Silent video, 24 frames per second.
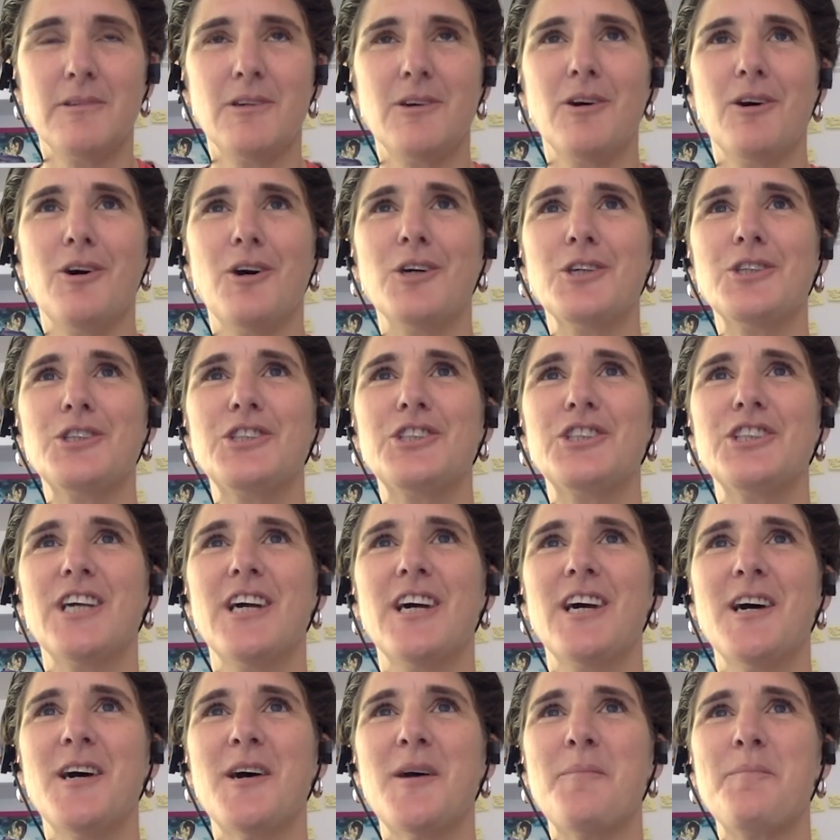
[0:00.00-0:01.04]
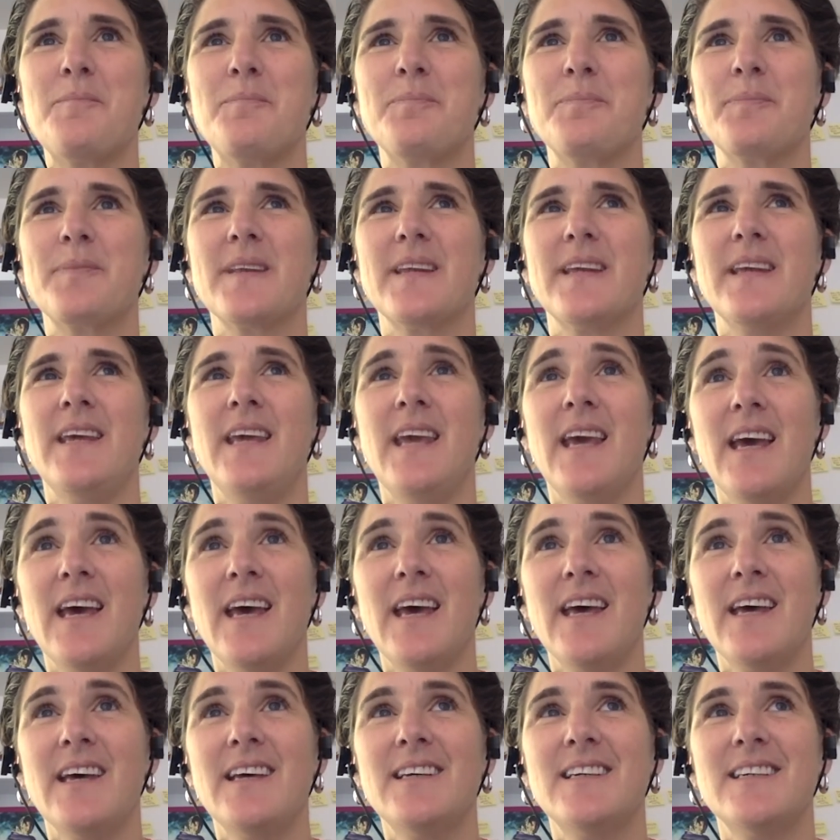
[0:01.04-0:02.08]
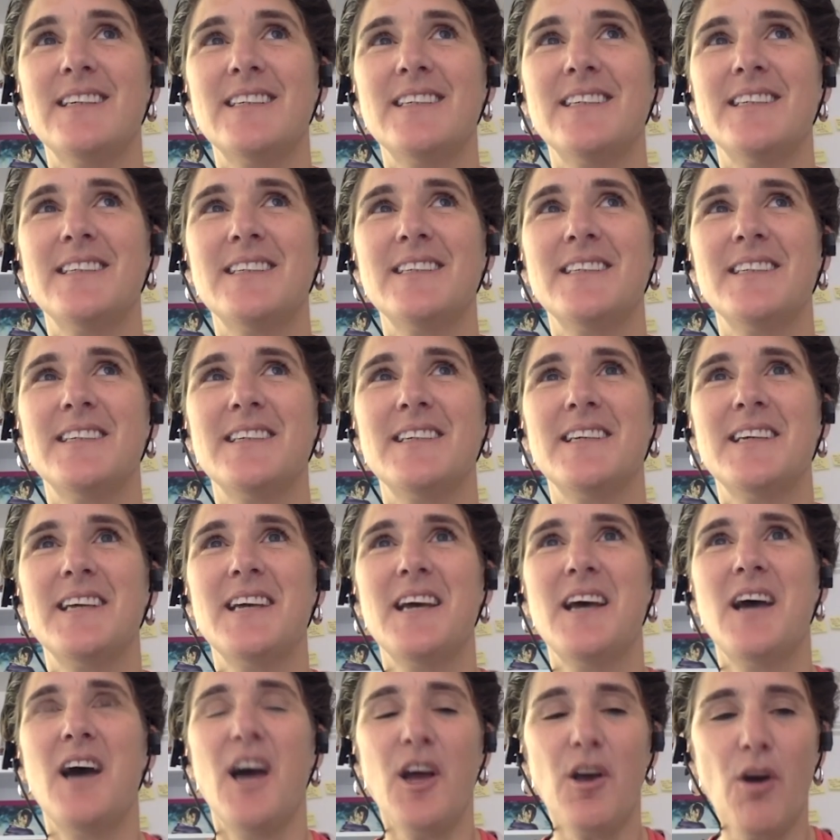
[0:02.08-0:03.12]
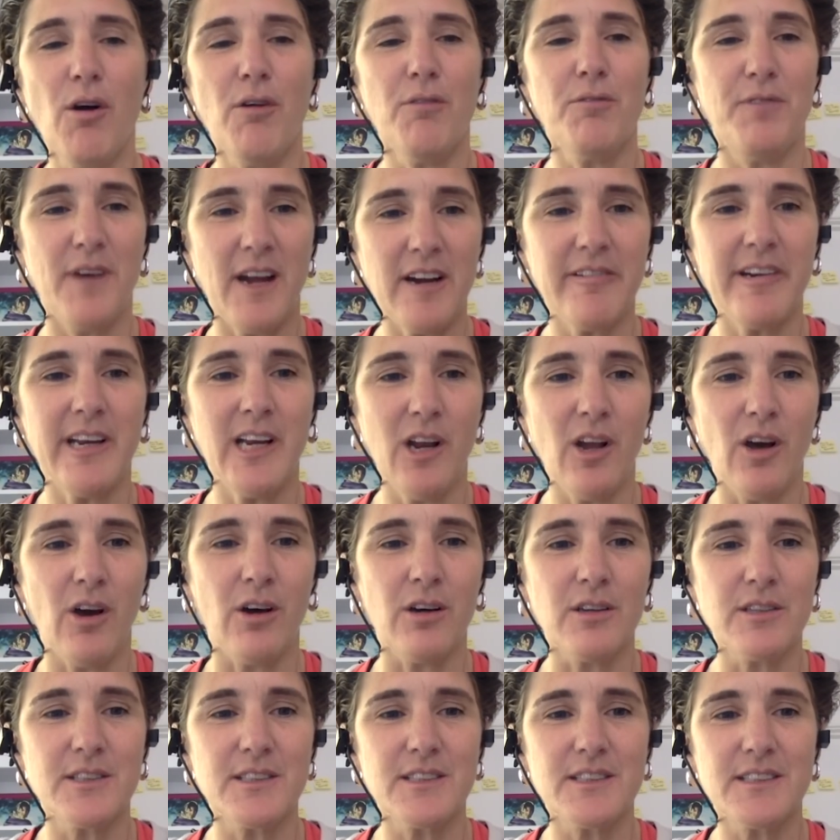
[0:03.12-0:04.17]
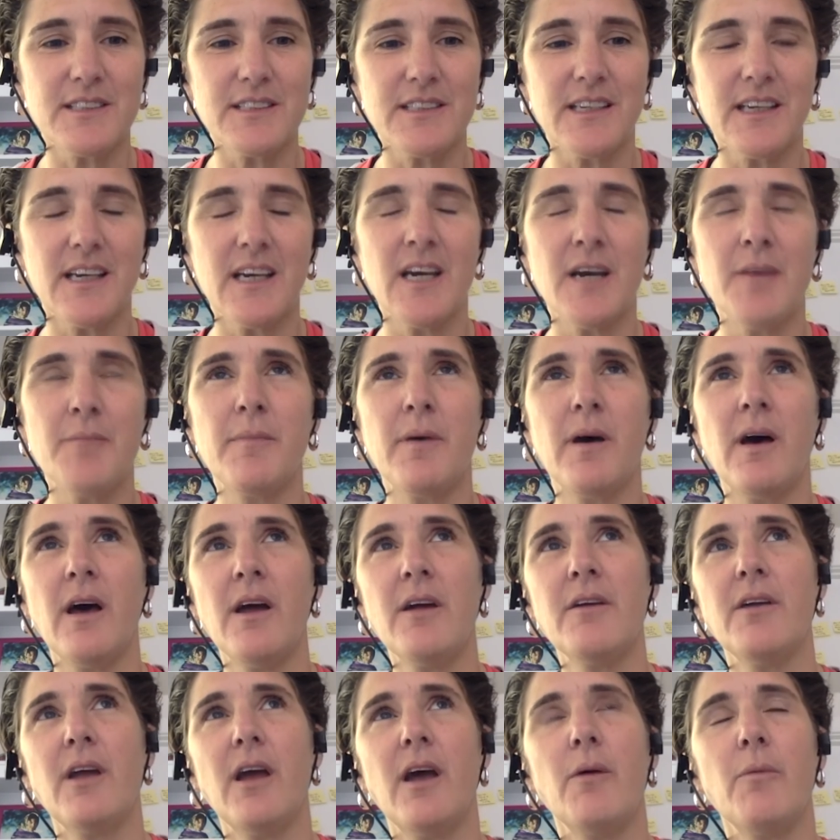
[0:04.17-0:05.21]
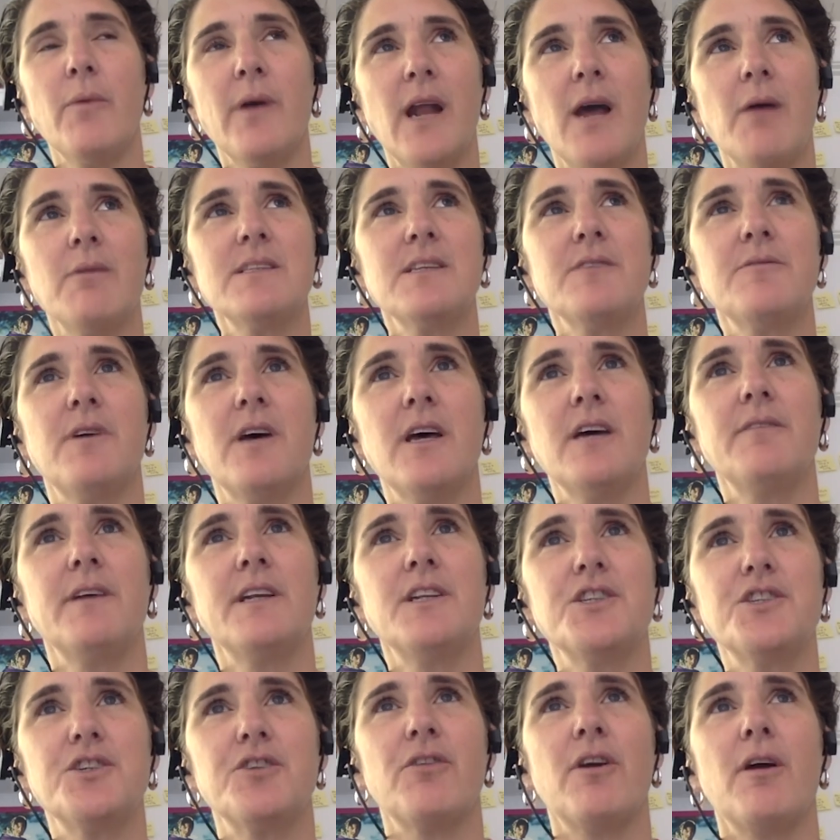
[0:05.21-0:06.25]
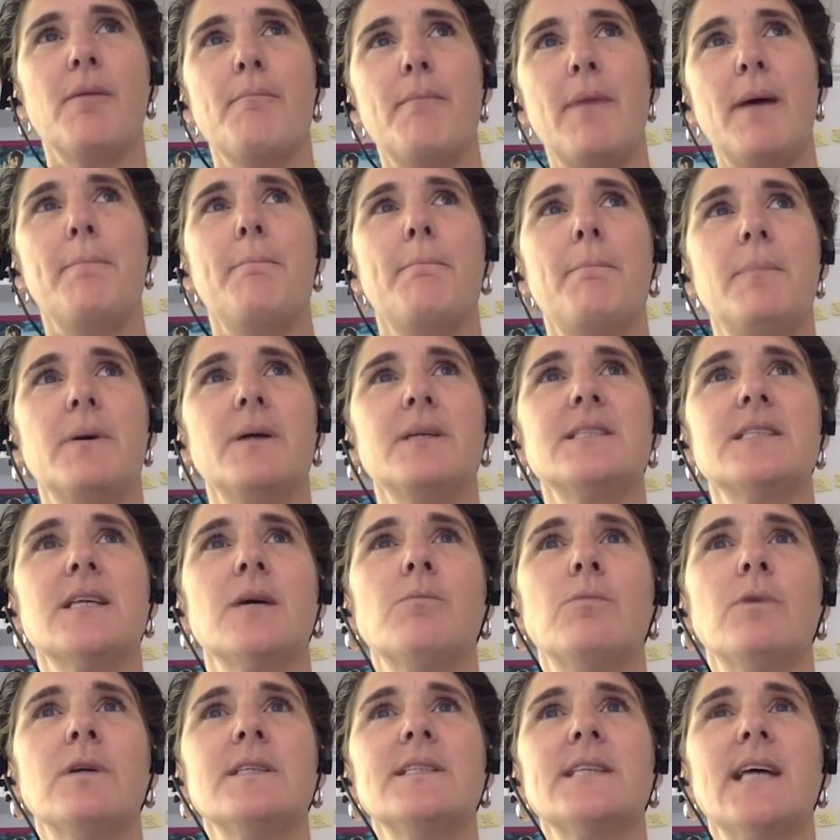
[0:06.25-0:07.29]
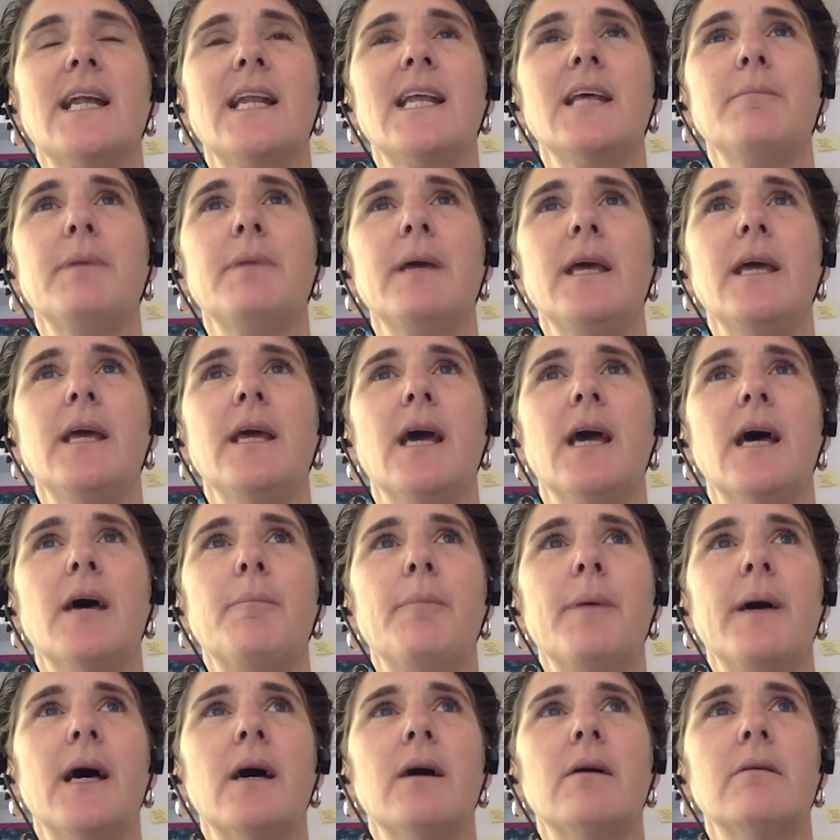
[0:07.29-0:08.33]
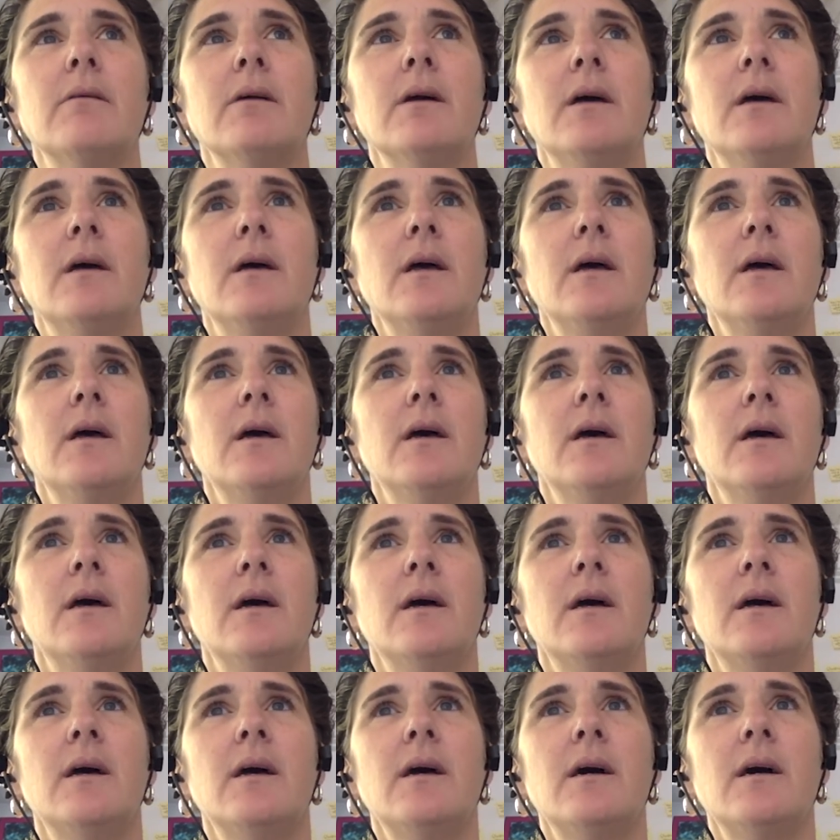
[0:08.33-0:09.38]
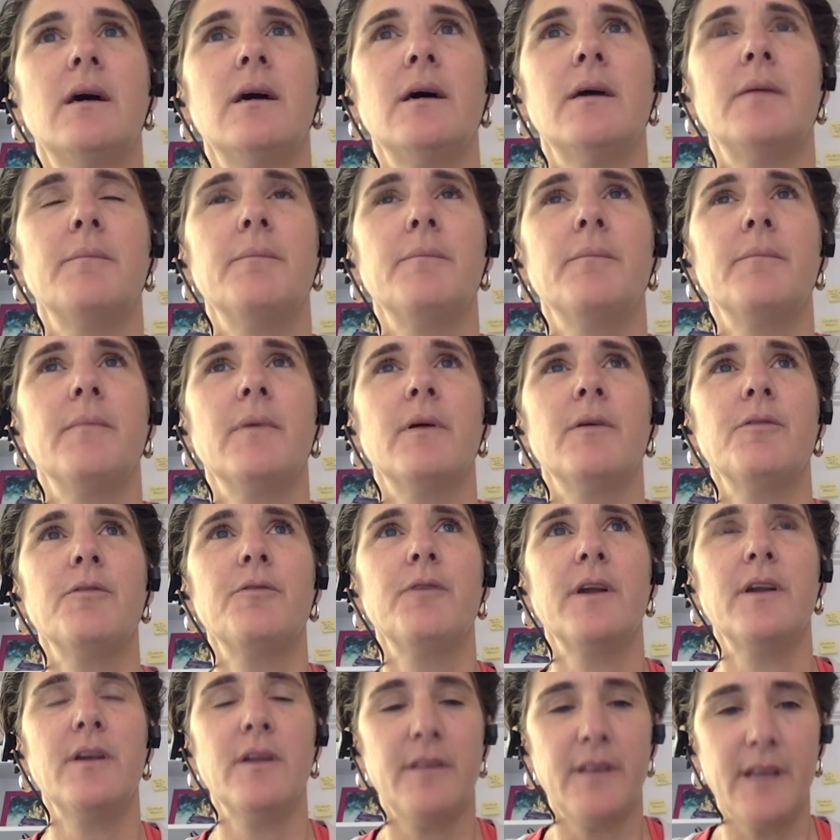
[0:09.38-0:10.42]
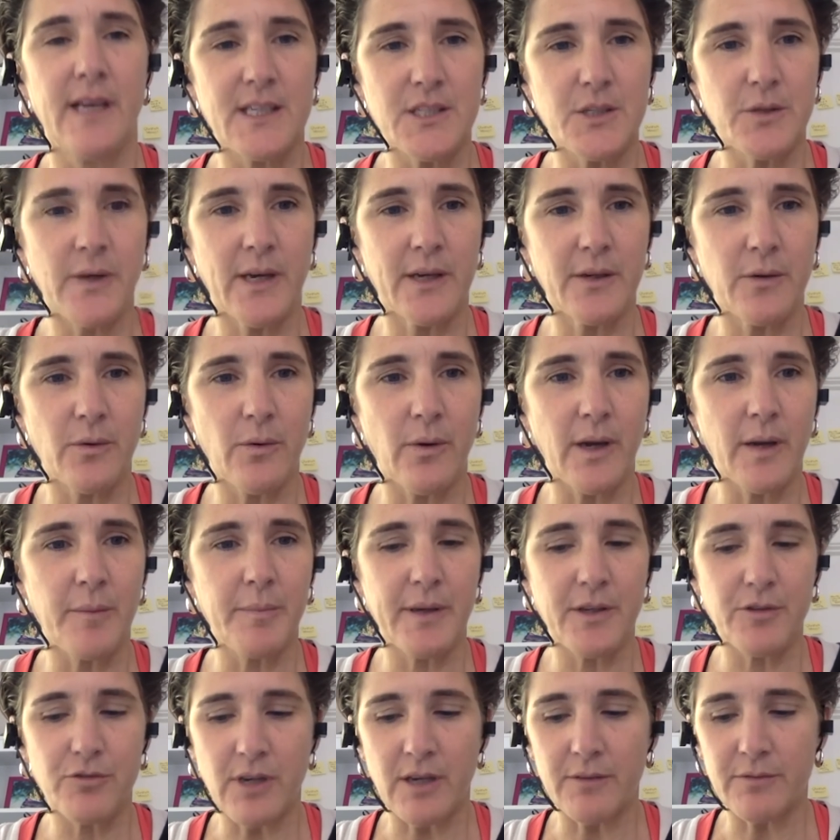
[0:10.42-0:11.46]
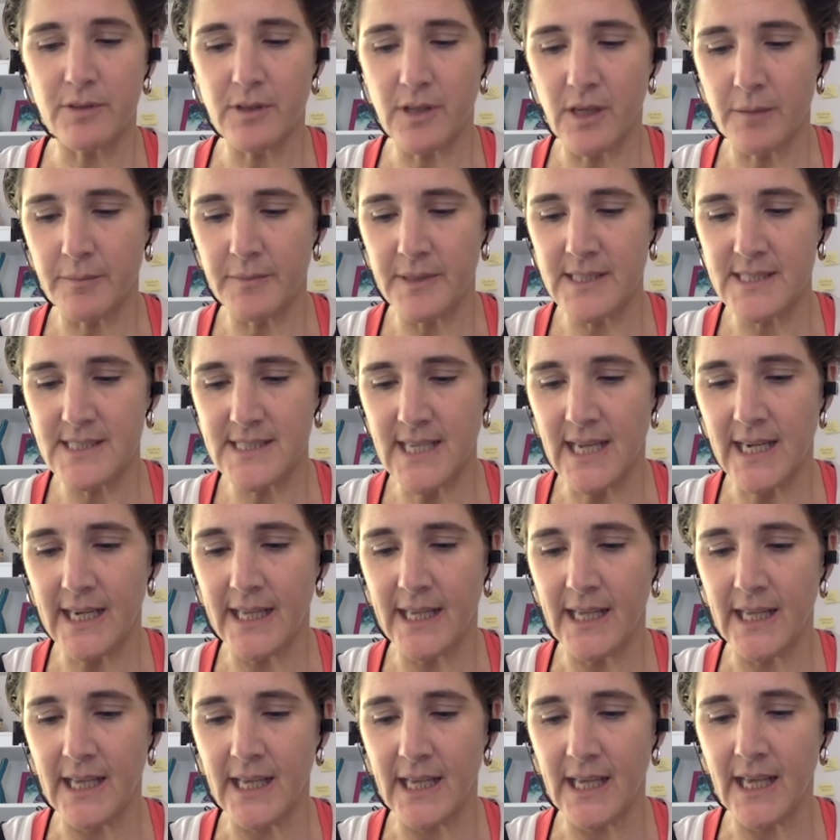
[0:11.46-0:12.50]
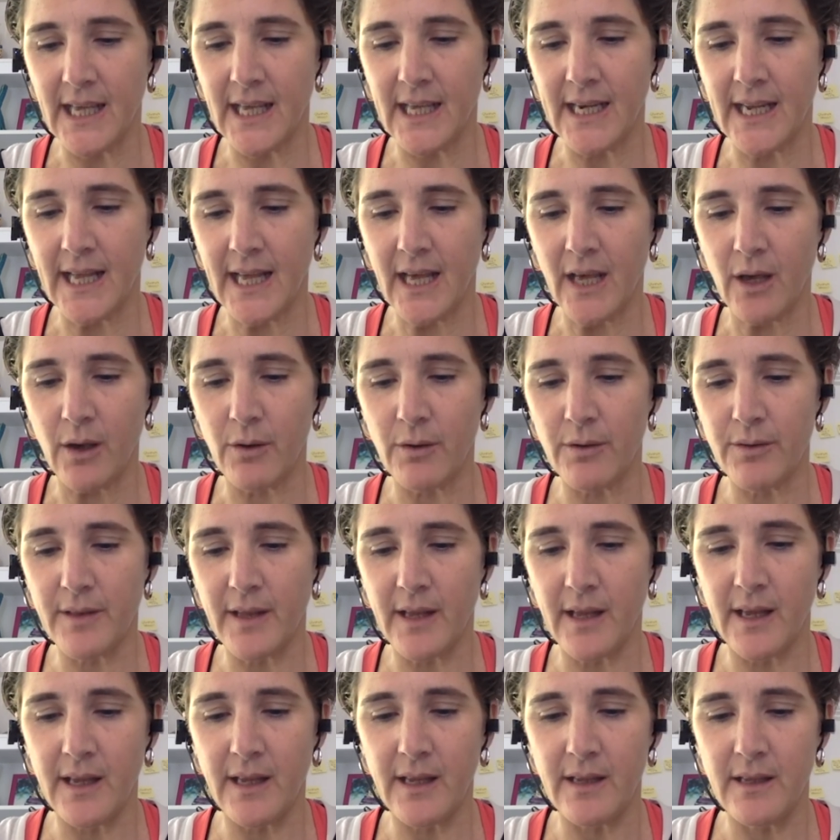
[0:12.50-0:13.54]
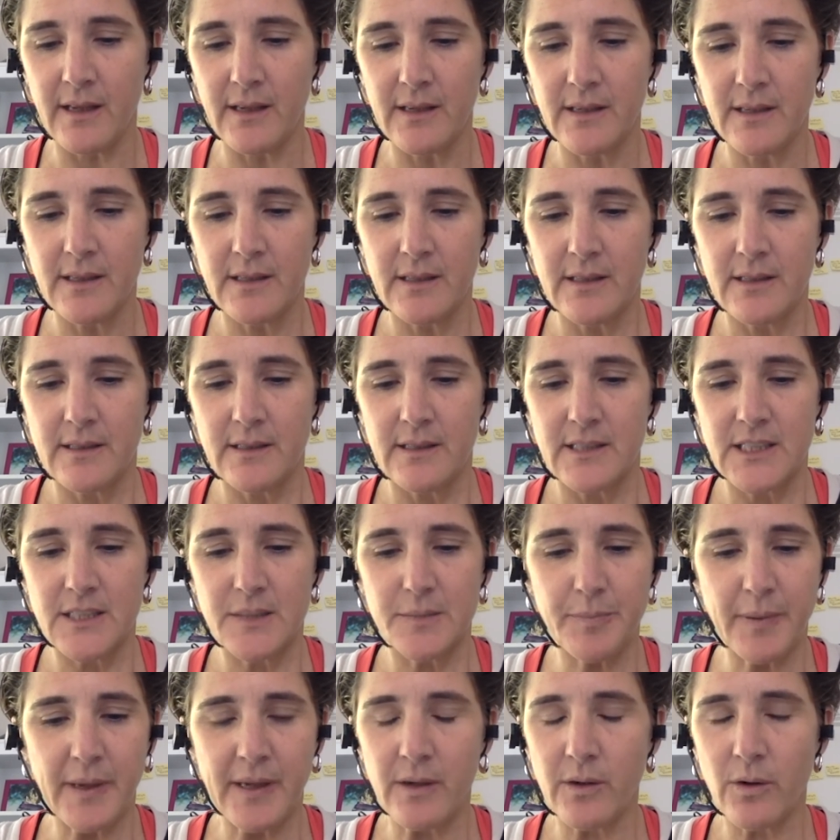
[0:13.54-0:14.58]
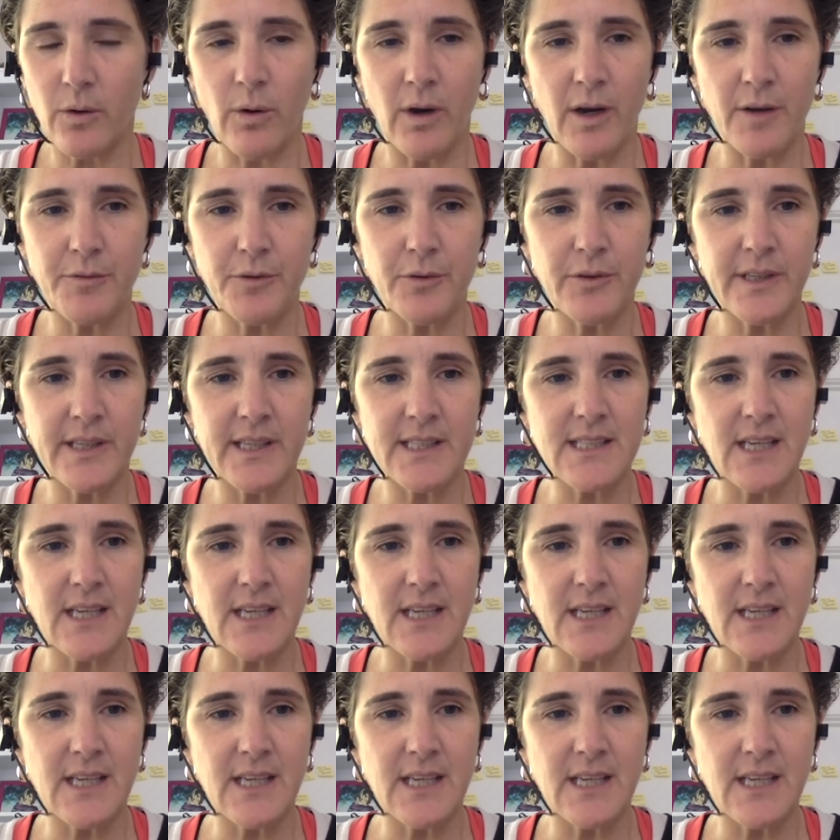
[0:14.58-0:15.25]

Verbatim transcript: Oh gosh, um, yeah, I got very lost. Um, I, uh, when I was at Viaventure, I remember someone telling me about um, a friend of theirs who had quite a big travel company selling it, and how they spent quite a